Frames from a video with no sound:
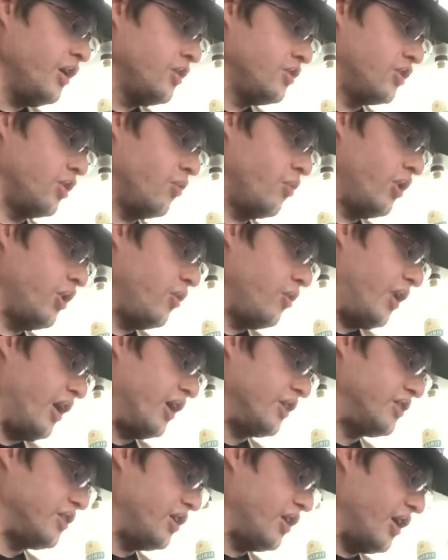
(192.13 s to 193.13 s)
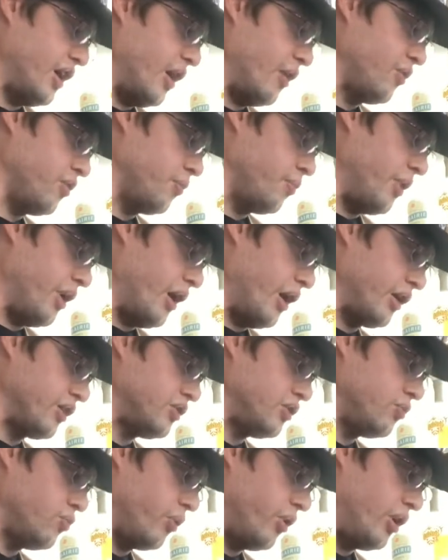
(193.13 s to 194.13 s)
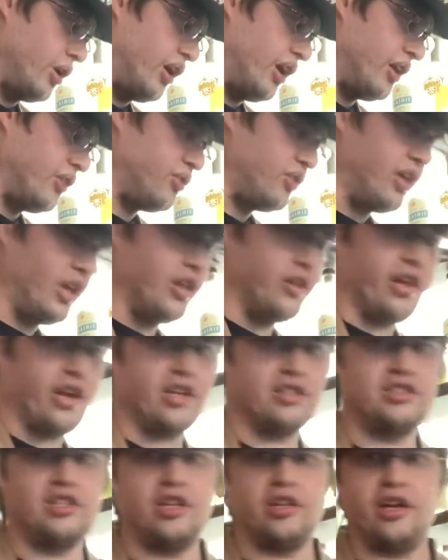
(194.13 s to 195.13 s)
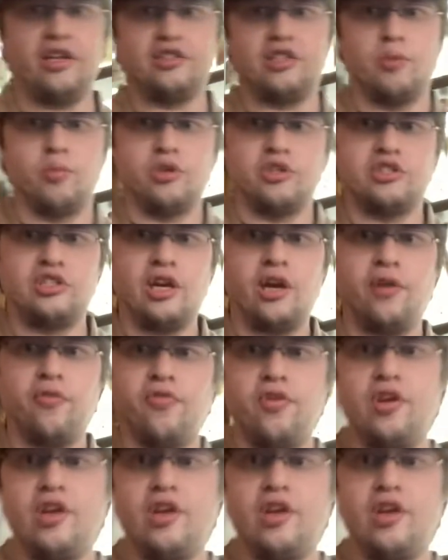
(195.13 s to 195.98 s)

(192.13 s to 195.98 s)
So what do you get out of the box? Well, you get the Legacy lightsaber itself.